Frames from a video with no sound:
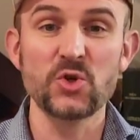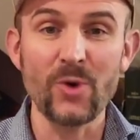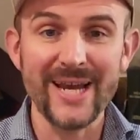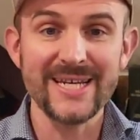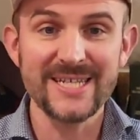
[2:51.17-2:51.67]

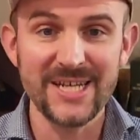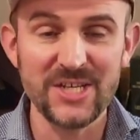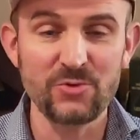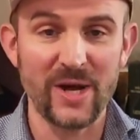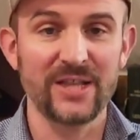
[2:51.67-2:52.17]

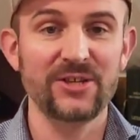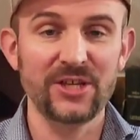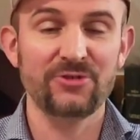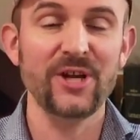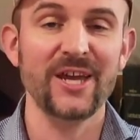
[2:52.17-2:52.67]

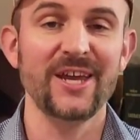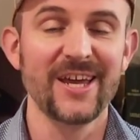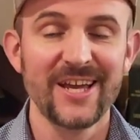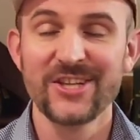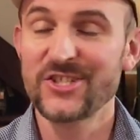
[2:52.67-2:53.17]
2023.
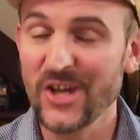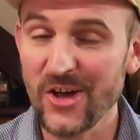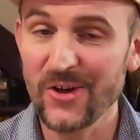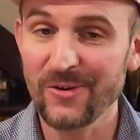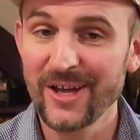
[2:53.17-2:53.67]

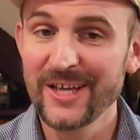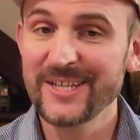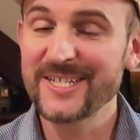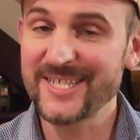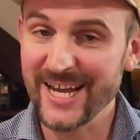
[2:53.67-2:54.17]
So
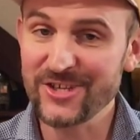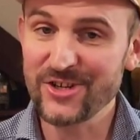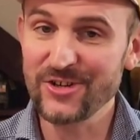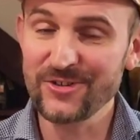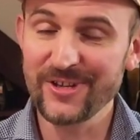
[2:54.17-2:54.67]
stay
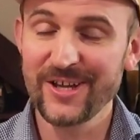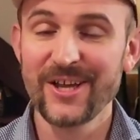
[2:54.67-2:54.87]
tuned,